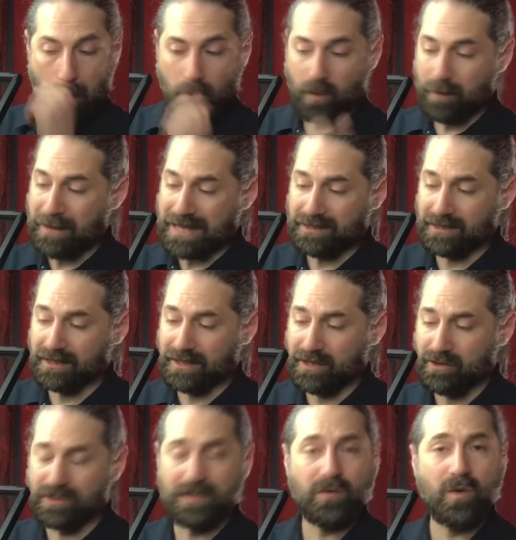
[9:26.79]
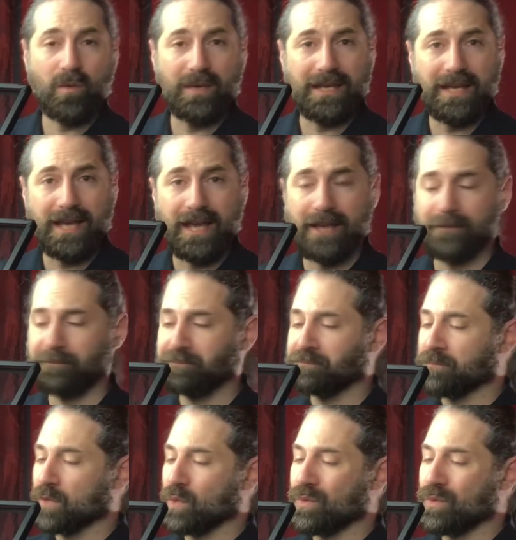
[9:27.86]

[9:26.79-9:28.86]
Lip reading: We're basically using what we can.